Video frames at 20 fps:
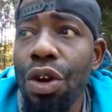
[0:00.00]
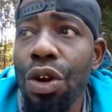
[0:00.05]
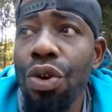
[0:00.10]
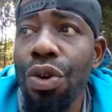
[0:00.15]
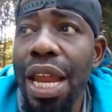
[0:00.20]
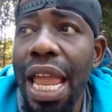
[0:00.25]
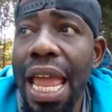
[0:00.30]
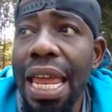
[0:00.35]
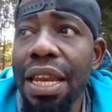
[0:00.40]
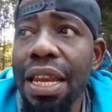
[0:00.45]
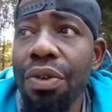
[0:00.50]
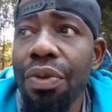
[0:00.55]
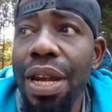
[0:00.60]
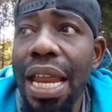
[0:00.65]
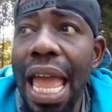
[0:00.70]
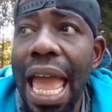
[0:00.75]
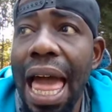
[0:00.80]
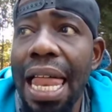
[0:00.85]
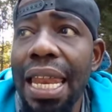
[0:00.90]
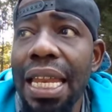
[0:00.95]
creating
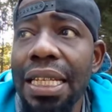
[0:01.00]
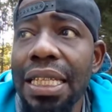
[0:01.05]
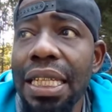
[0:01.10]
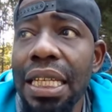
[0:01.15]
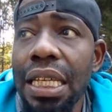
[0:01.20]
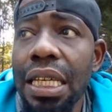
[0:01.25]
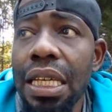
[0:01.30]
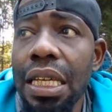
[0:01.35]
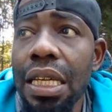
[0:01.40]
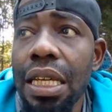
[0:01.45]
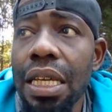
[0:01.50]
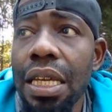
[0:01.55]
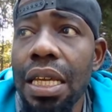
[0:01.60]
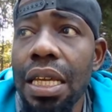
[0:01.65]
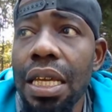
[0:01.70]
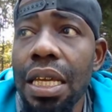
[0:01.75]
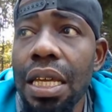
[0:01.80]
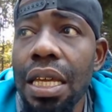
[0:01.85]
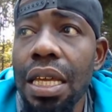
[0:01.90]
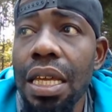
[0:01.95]
reality
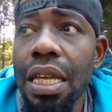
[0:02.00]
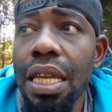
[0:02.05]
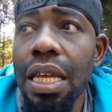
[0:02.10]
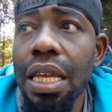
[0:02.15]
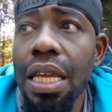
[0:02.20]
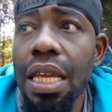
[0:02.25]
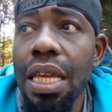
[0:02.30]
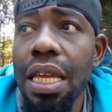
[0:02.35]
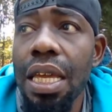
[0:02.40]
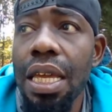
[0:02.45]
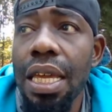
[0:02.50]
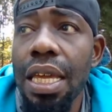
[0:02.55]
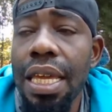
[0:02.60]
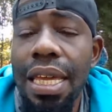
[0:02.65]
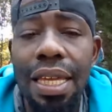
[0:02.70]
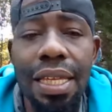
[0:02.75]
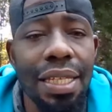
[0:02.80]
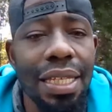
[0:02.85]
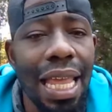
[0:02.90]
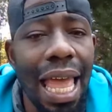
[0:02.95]

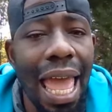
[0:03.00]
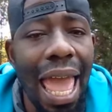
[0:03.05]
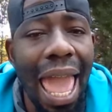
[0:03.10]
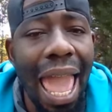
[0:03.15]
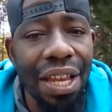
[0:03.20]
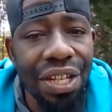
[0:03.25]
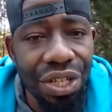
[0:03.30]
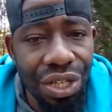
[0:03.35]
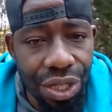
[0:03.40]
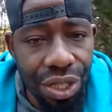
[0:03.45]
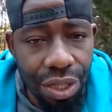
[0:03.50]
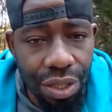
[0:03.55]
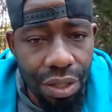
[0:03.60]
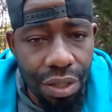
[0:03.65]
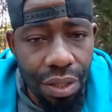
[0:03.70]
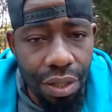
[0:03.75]
is action.